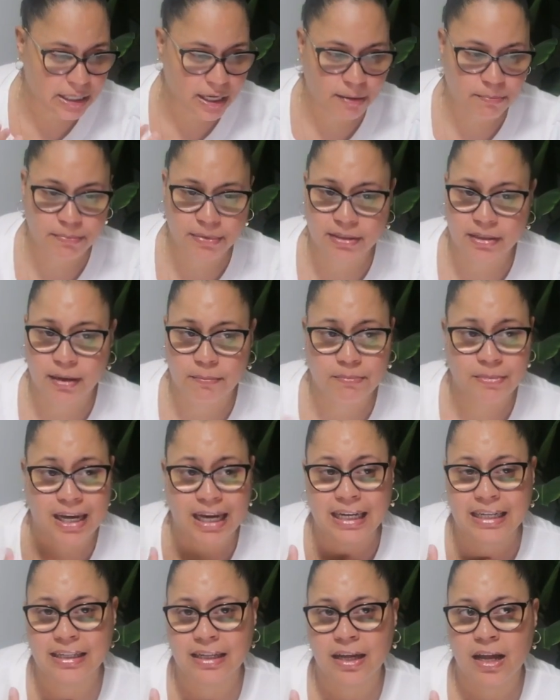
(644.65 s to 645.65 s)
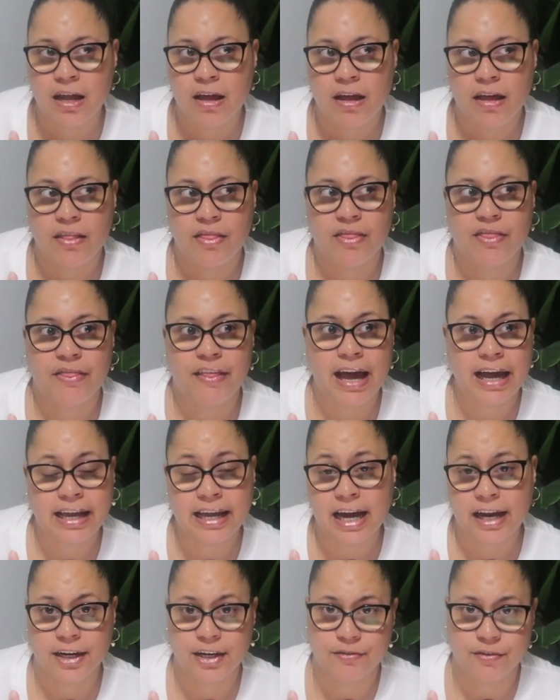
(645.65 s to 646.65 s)
I mean, I'm not
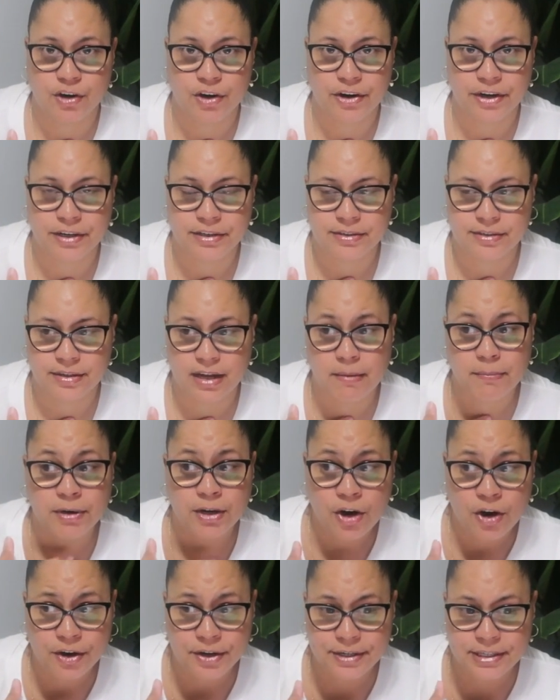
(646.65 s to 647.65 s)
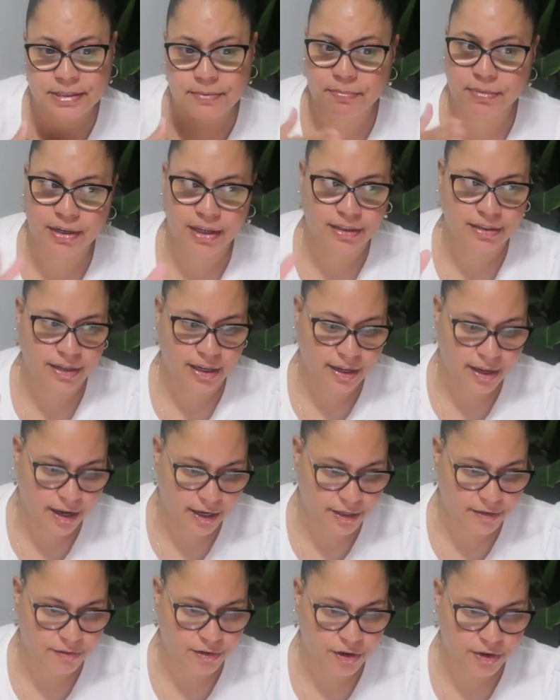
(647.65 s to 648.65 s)
that kind of artist. I'm an artist, but not that
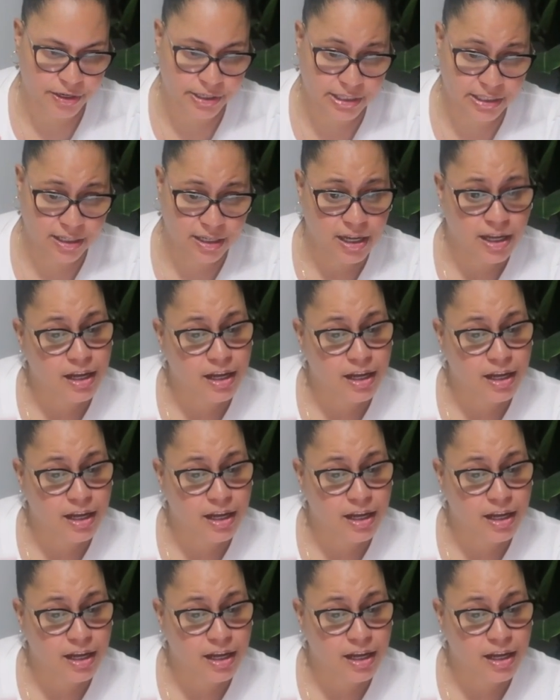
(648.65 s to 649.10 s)
kind of artist.